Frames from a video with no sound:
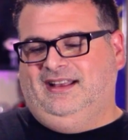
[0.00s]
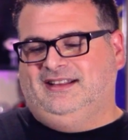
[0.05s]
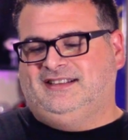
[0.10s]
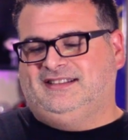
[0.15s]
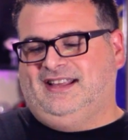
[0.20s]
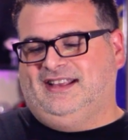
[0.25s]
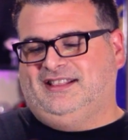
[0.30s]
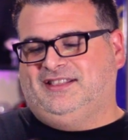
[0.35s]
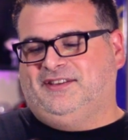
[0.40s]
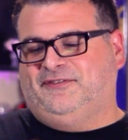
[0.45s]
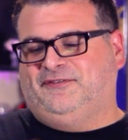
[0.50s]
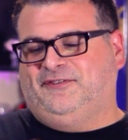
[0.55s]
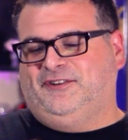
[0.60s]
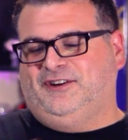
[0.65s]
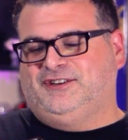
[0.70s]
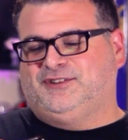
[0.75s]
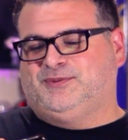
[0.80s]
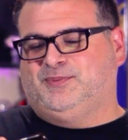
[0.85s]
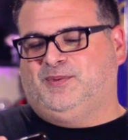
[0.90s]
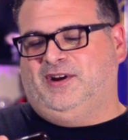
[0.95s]
It's like the
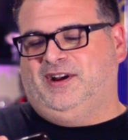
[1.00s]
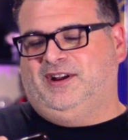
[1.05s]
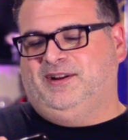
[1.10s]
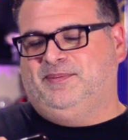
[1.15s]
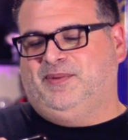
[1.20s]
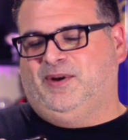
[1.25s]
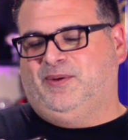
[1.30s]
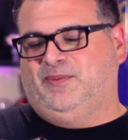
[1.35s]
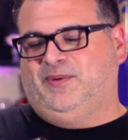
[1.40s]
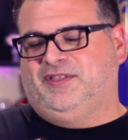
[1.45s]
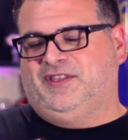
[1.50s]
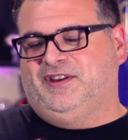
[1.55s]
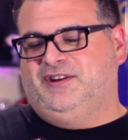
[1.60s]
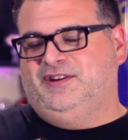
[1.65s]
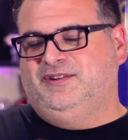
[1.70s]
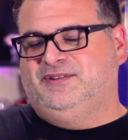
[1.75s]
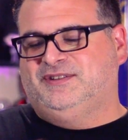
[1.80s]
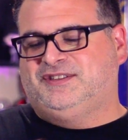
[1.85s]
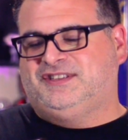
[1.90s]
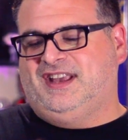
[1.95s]
first one, but with a
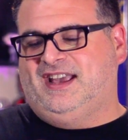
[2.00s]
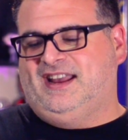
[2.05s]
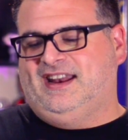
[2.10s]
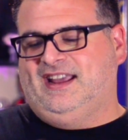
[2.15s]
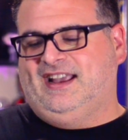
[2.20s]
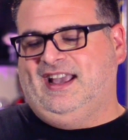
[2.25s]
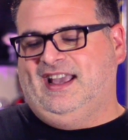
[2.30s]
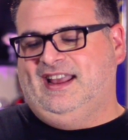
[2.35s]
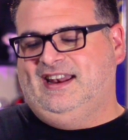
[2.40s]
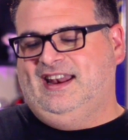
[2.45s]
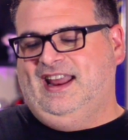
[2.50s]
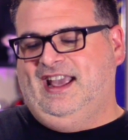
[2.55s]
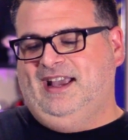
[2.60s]
new setting and